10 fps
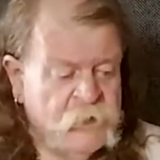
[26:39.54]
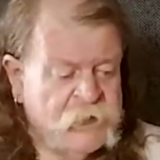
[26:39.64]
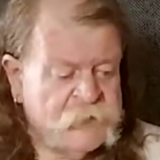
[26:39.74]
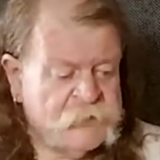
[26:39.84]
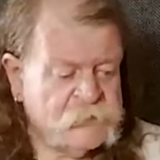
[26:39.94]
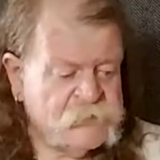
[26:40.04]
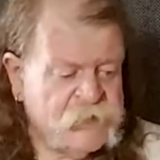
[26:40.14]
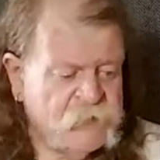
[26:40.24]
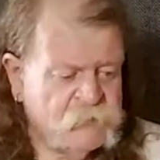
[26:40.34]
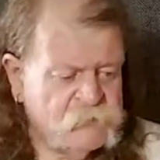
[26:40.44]

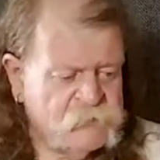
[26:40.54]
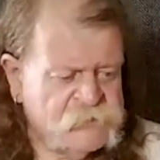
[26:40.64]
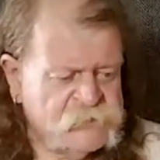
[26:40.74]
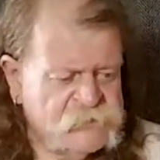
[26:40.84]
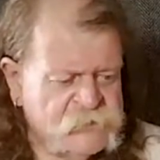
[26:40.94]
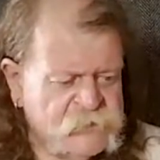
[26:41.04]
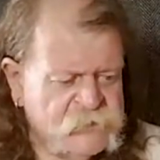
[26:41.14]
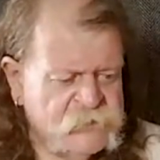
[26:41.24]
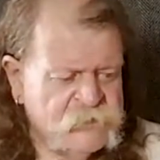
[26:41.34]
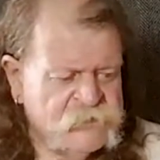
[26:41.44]
Athelstan was
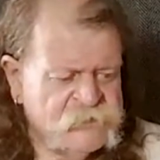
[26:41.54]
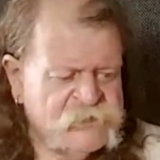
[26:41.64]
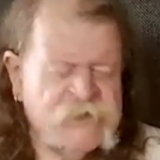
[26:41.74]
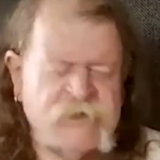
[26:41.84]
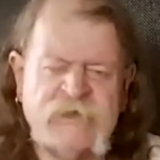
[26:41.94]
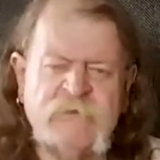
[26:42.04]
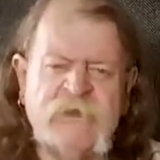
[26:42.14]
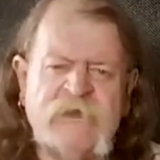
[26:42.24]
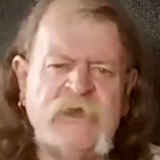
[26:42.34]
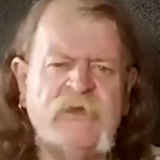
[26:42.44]
seemed to
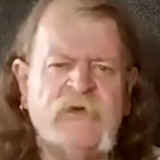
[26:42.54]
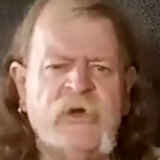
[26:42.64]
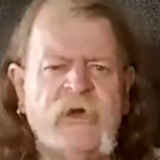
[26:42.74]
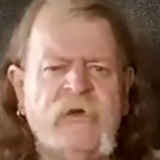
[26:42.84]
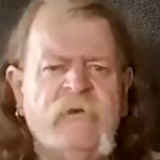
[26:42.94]
be dithering.